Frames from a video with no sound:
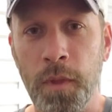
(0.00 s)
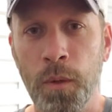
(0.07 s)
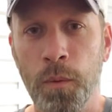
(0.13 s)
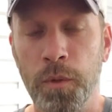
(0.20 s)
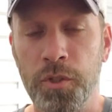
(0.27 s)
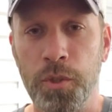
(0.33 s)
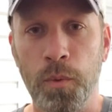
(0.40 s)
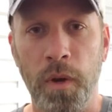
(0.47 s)

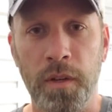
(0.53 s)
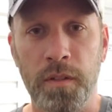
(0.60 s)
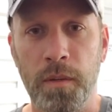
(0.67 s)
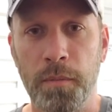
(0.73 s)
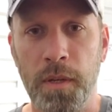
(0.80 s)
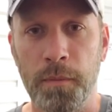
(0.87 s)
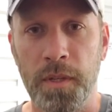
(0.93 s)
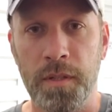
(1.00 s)
would you want to
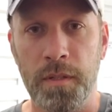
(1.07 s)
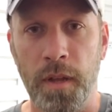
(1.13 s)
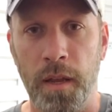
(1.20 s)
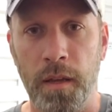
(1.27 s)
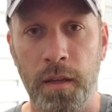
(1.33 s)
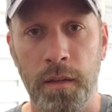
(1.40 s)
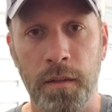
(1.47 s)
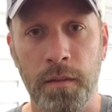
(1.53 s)
be
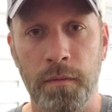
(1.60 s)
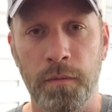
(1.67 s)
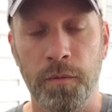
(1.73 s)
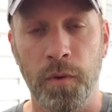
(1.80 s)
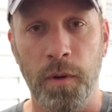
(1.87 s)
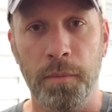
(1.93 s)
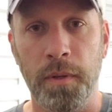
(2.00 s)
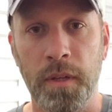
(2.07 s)
mistaken
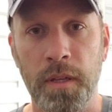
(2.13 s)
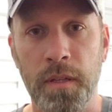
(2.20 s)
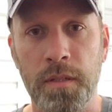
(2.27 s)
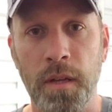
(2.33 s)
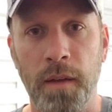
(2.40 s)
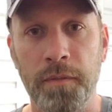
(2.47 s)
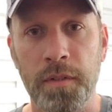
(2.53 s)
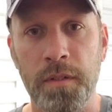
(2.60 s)
for a police
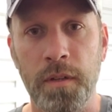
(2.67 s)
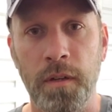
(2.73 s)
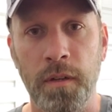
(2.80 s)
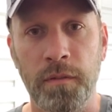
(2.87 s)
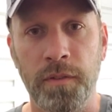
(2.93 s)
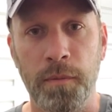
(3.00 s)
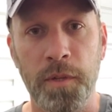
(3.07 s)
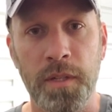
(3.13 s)
officer
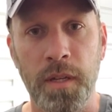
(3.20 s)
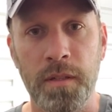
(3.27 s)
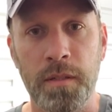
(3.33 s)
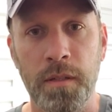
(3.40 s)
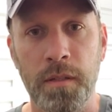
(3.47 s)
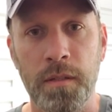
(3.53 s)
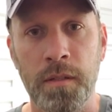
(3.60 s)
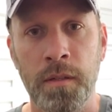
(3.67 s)
from a
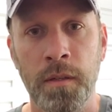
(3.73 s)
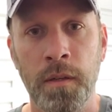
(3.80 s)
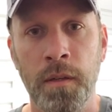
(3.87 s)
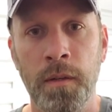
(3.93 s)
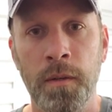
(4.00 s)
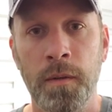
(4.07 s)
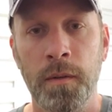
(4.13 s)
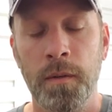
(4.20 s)
distance?
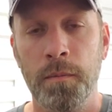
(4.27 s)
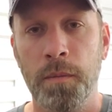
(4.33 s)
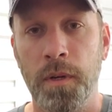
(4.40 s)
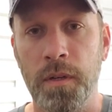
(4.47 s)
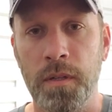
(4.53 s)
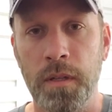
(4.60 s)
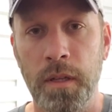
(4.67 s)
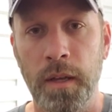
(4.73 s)

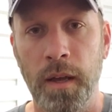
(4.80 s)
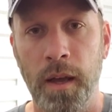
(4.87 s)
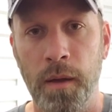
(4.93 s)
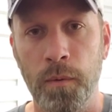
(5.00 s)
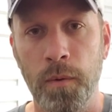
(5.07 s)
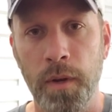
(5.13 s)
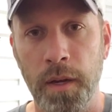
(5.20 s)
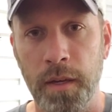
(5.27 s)
Personally, I
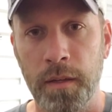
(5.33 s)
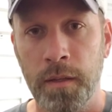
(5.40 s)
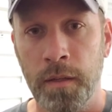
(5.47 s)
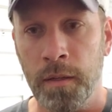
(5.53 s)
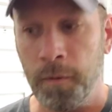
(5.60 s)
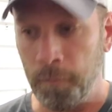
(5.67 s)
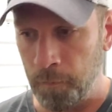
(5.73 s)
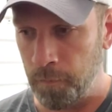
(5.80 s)
wouldn't,
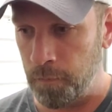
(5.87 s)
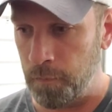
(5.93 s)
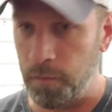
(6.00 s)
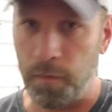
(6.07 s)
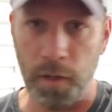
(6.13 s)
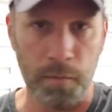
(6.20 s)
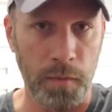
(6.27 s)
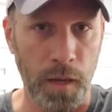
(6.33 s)

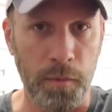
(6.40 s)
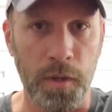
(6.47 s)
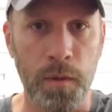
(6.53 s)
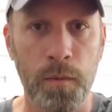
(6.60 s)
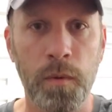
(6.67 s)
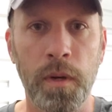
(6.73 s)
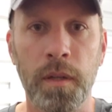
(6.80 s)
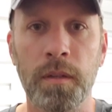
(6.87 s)
but maybe you
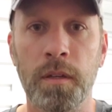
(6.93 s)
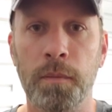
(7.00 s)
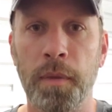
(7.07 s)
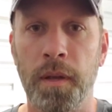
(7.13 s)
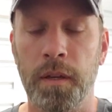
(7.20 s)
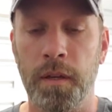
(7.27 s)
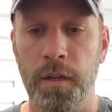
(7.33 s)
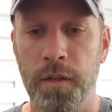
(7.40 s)
would,
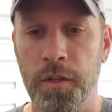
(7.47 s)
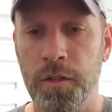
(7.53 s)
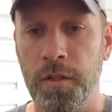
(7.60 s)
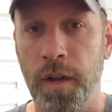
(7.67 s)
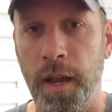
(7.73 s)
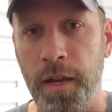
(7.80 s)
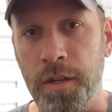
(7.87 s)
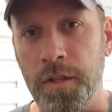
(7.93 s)
depending on your
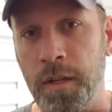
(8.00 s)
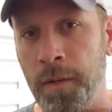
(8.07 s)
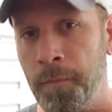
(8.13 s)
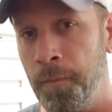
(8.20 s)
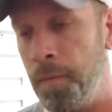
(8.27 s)
strategy.